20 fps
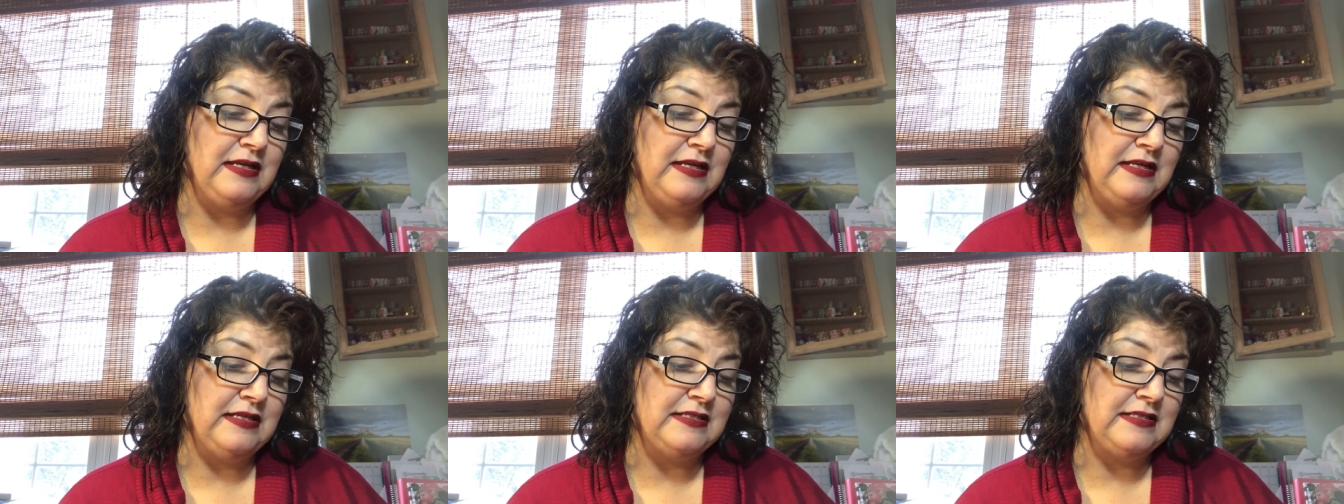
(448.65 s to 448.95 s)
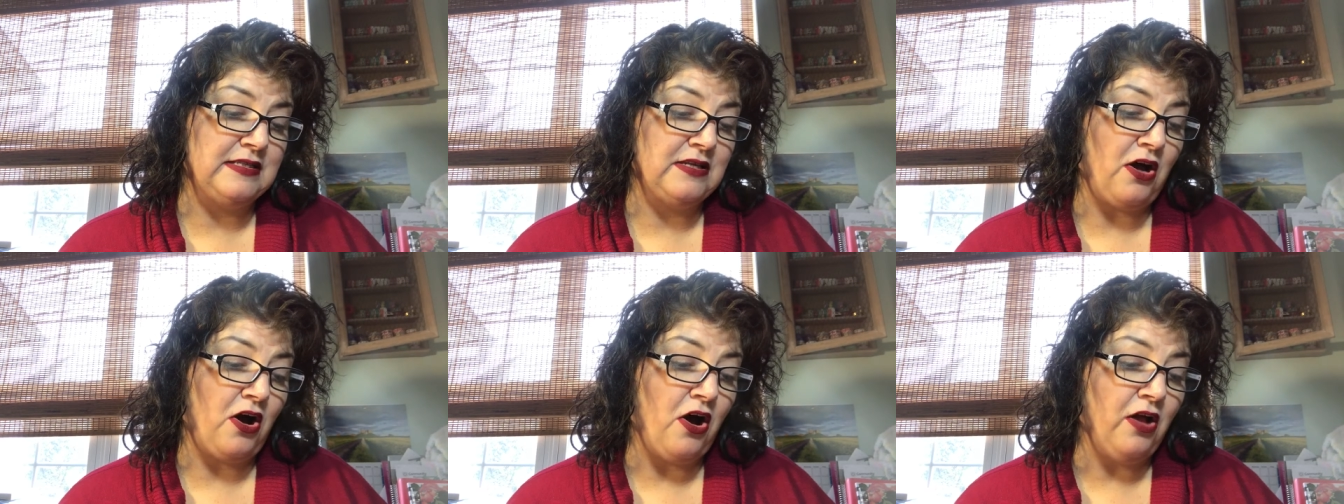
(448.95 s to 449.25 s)

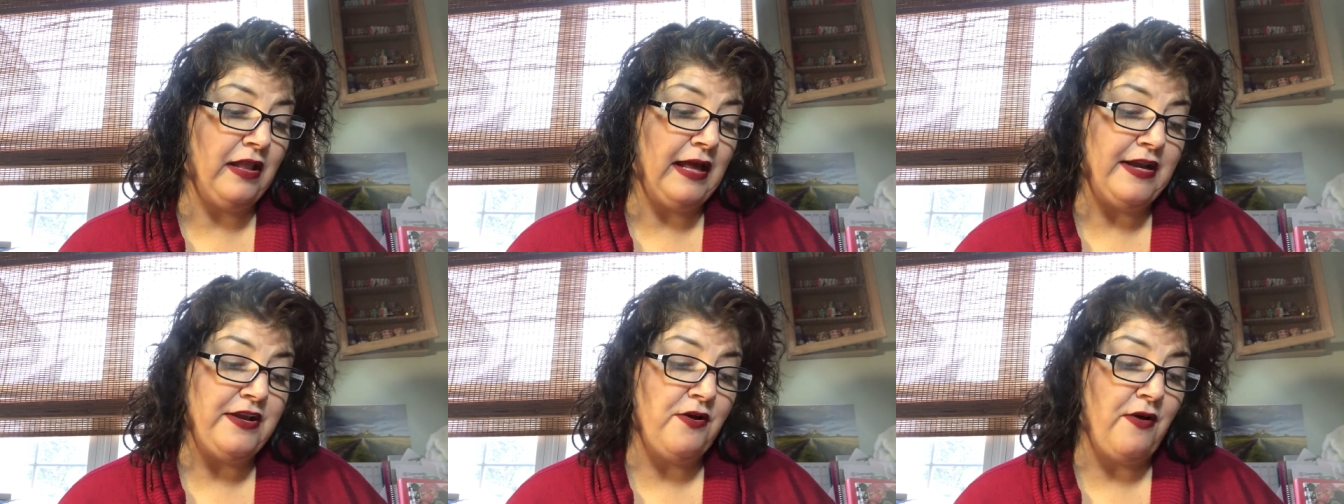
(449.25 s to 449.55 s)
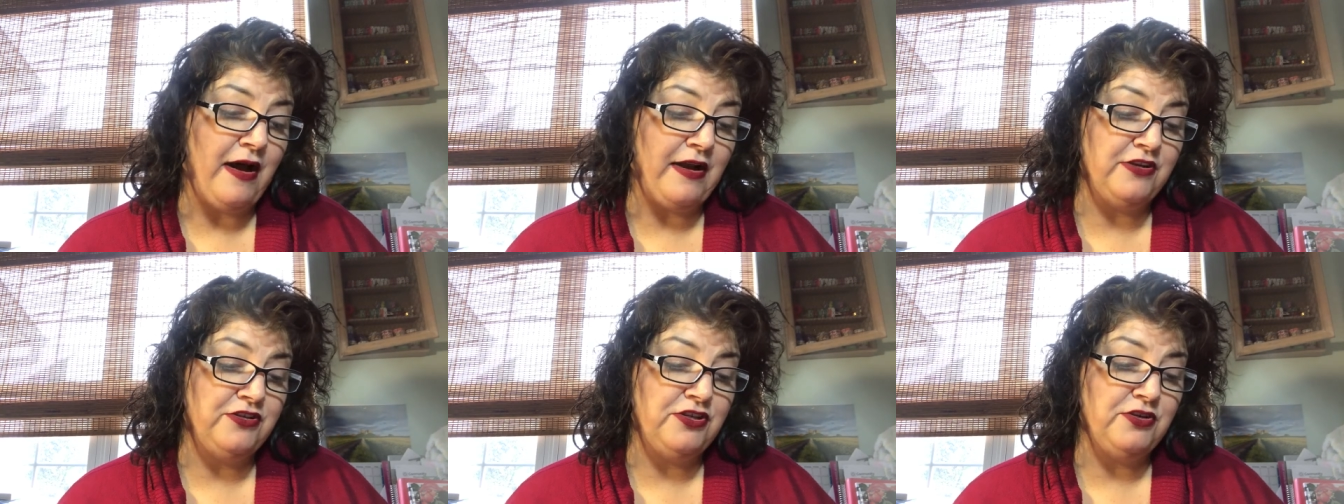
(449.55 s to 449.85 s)
is all I know
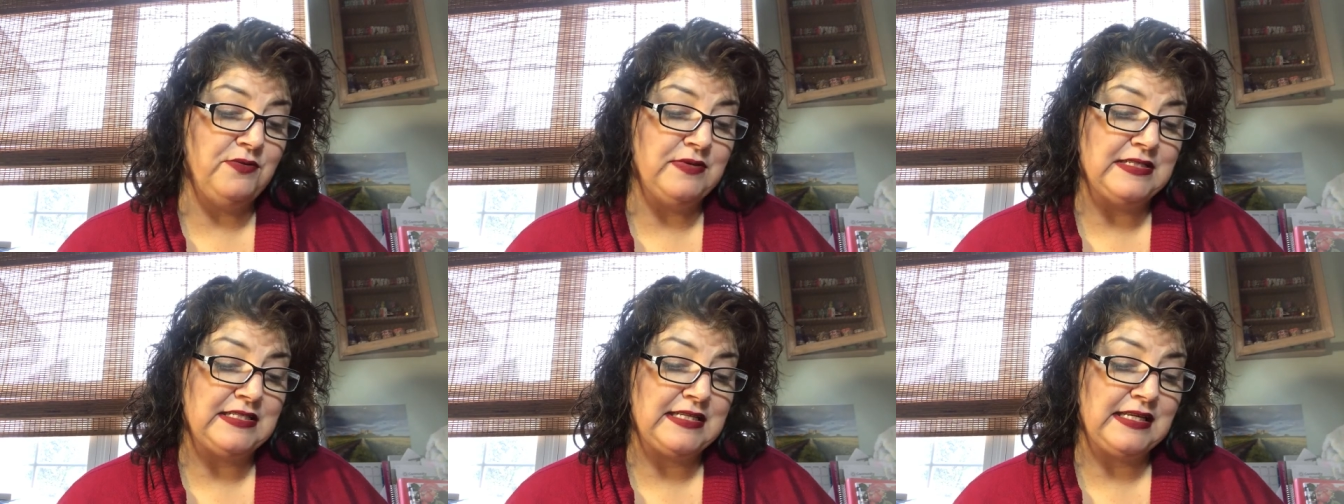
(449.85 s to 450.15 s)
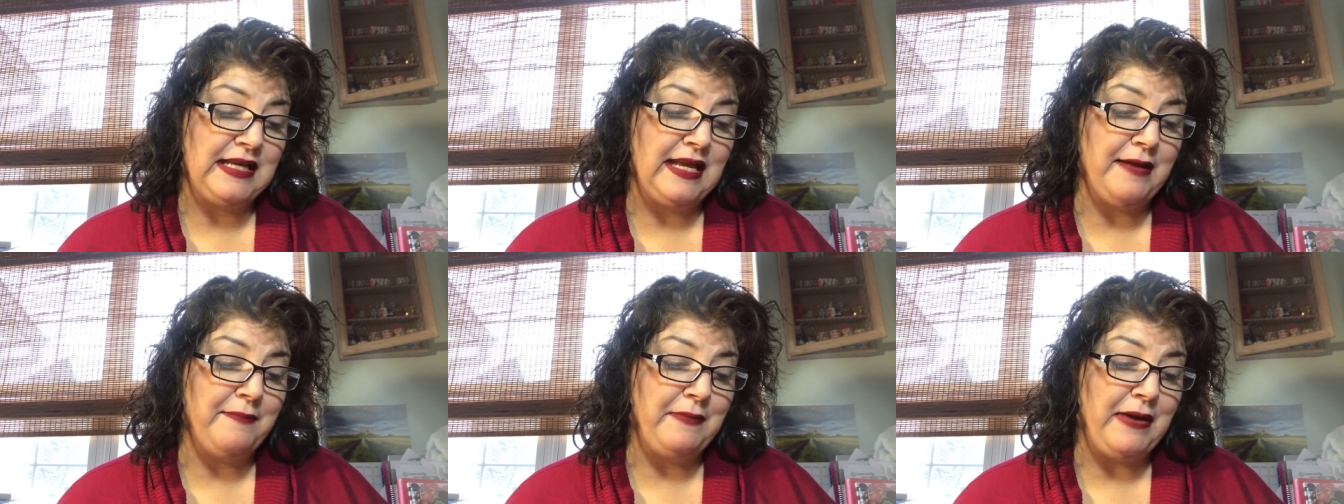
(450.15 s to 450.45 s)
how to do is
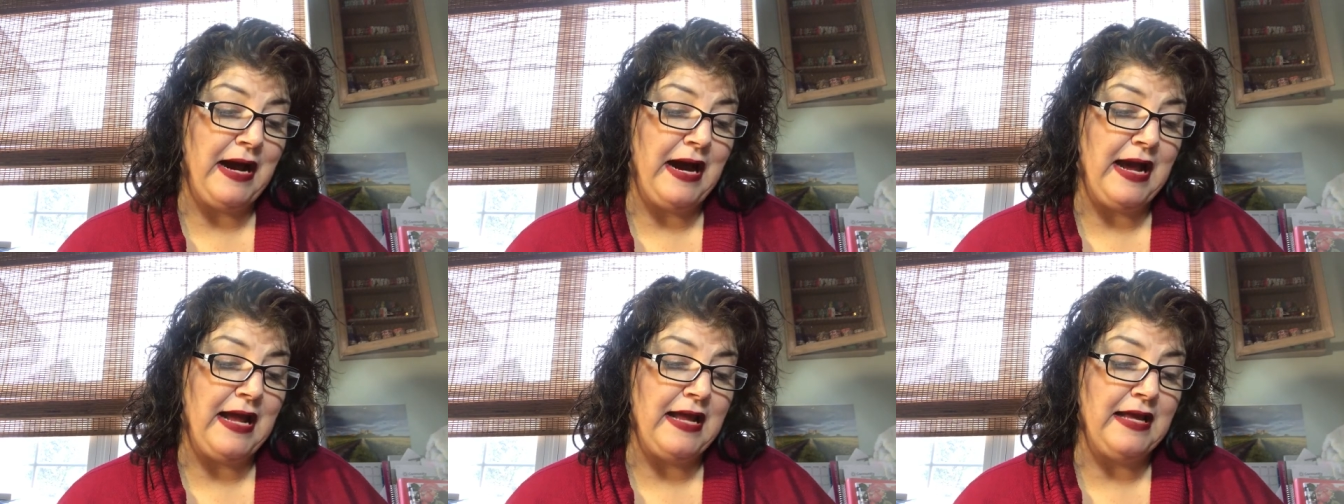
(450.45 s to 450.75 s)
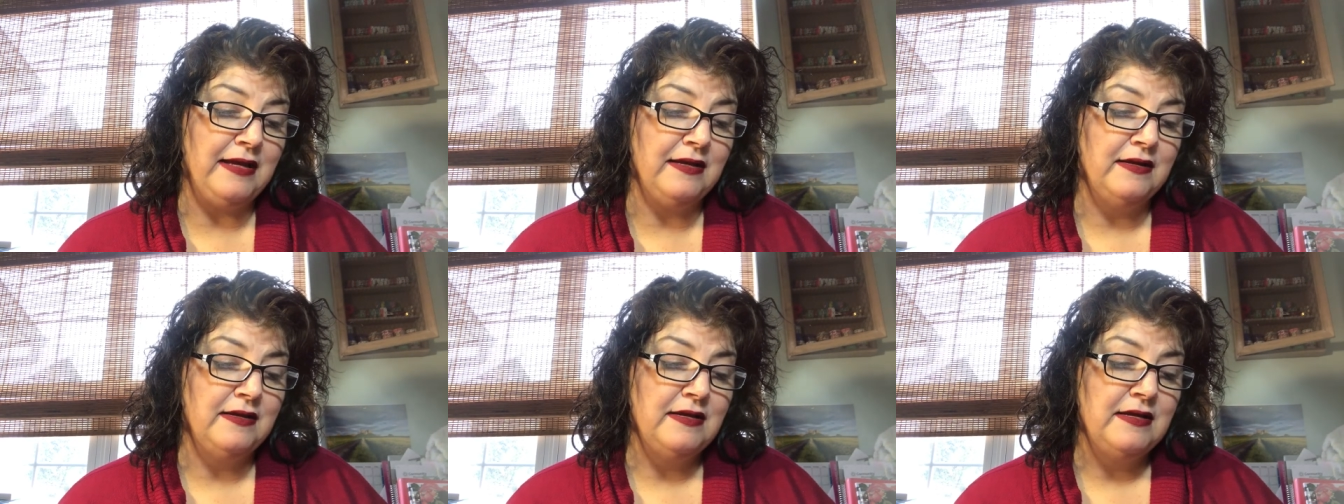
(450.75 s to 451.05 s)
to get by.